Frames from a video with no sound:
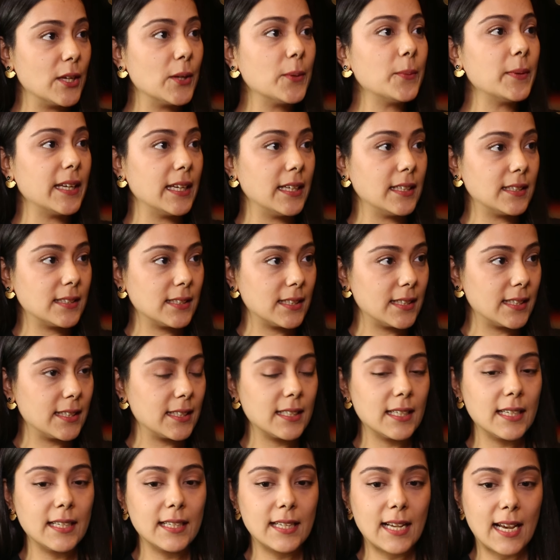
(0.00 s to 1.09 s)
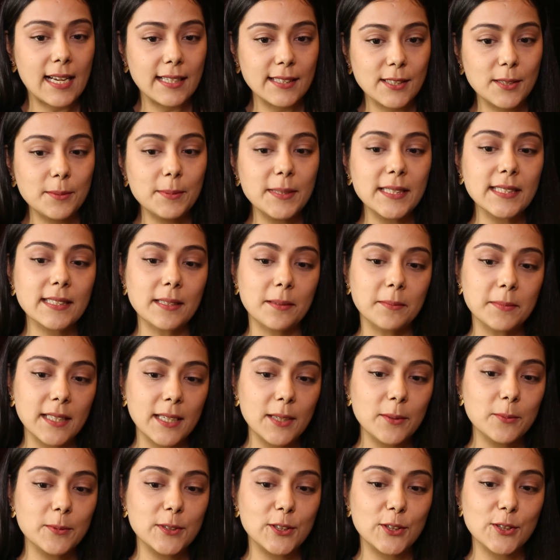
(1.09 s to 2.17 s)
you eat it, it has to be
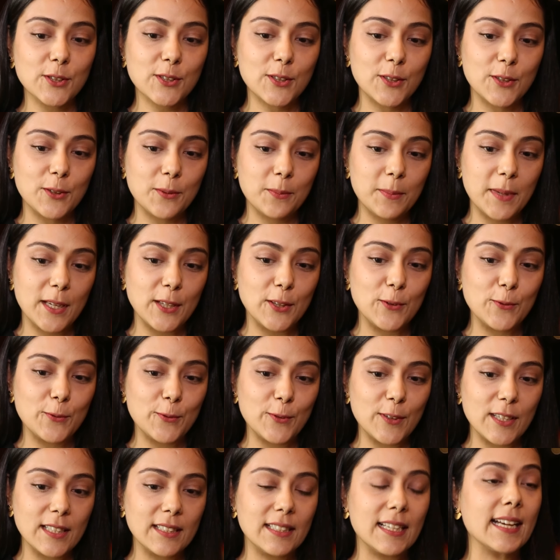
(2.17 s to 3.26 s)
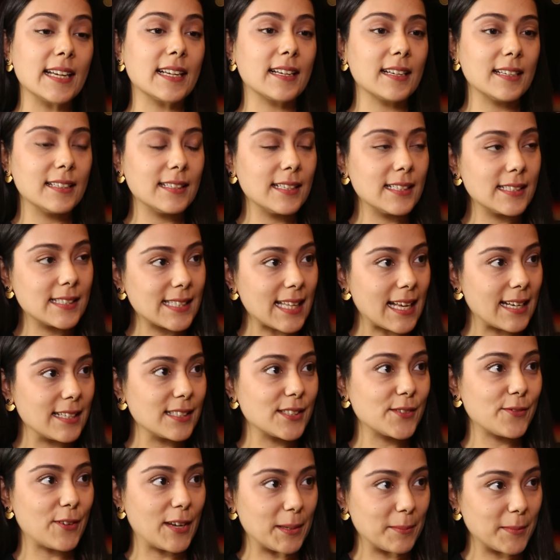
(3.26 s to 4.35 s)
something which is going to make you feel like it's
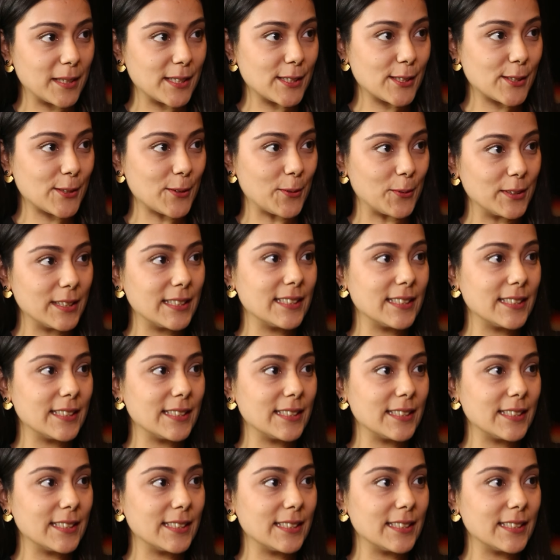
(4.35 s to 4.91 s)
satisfying my soul.